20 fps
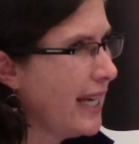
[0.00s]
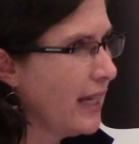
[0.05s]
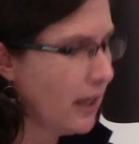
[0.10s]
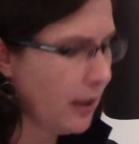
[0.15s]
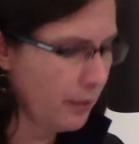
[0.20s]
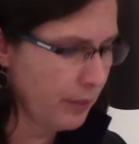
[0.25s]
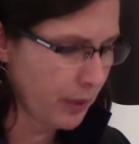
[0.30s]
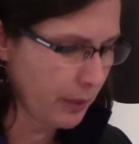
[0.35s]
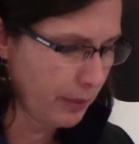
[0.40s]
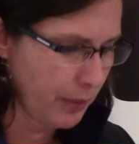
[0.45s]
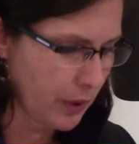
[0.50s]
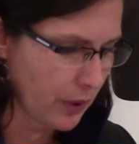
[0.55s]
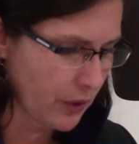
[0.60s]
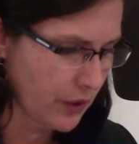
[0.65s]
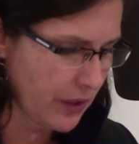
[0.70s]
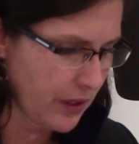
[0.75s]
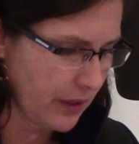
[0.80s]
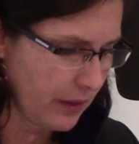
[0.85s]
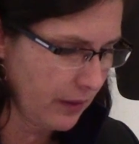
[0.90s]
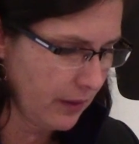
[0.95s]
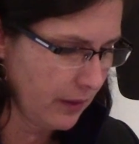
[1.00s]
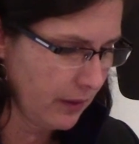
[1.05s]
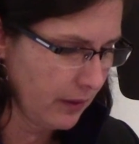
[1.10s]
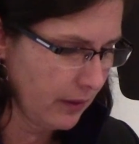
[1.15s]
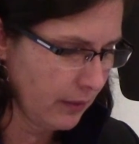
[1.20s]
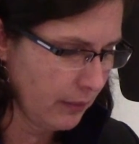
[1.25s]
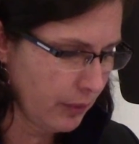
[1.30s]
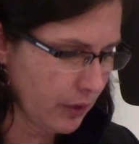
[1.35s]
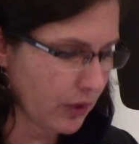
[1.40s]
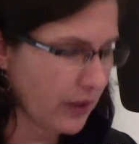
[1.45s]
income per person
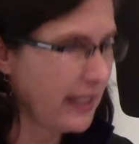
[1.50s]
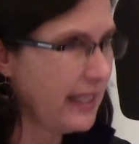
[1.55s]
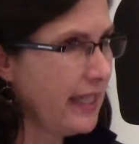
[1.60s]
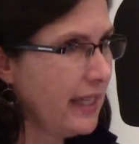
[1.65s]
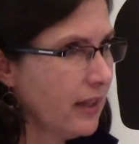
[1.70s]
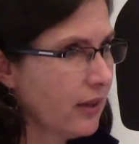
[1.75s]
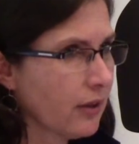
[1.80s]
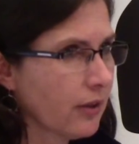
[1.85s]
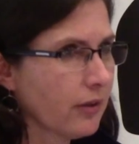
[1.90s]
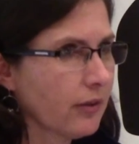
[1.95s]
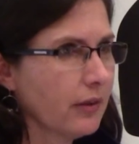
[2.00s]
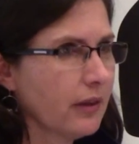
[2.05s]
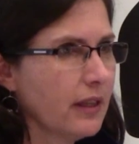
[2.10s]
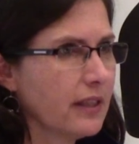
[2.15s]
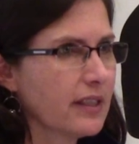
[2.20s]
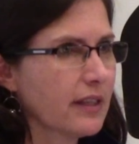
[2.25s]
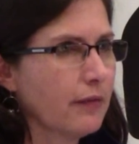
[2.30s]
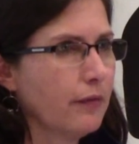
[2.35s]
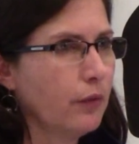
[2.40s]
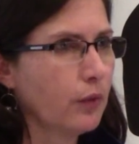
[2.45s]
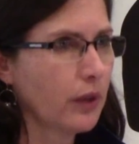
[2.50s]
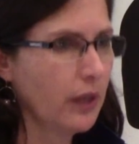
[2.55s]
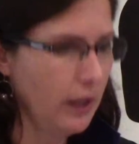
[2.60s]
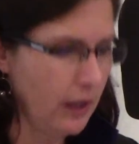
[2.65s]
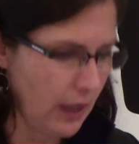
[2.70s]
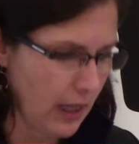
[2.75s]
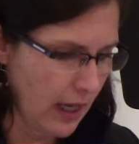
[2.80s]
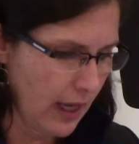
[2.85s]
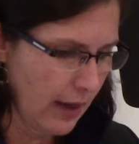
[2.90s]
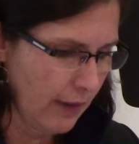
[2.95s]
per year is at
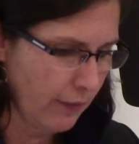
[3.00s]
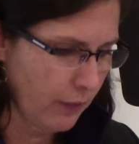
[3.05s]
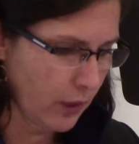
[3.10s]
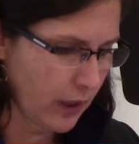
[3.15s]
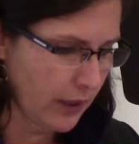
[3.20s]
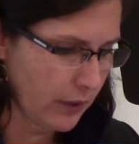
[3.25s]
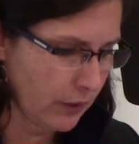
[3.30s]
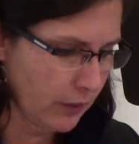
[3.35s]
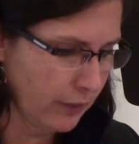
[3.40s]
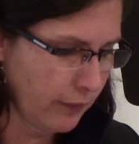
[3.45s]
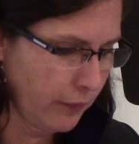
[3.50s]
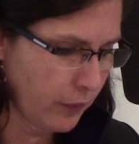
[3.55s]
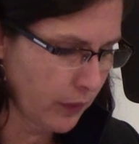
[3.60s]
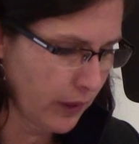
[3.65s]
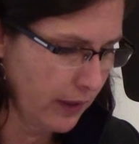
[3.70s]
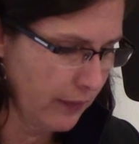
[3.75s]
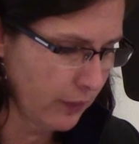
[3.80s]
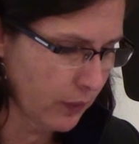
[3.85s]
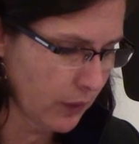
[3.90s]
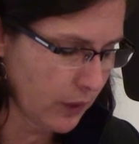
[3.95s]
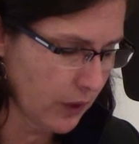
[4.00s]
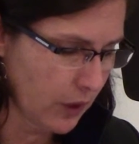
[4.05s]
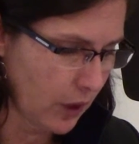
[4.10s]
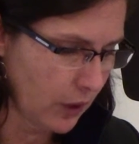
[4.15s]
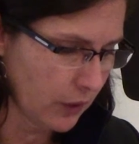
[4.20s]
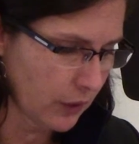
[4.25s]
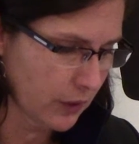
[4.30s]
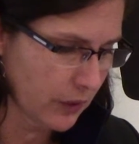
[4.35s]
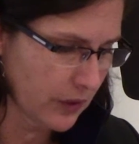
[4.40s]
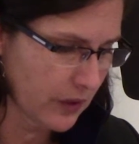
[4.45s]

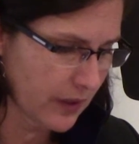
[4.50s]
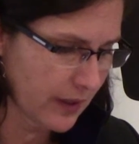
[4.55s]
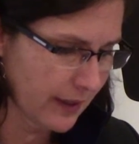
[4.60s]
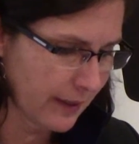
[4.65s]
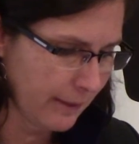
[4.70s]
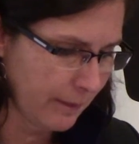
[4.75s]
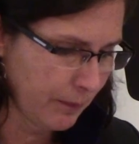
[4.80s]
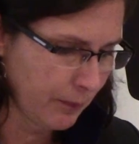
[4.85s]
$444.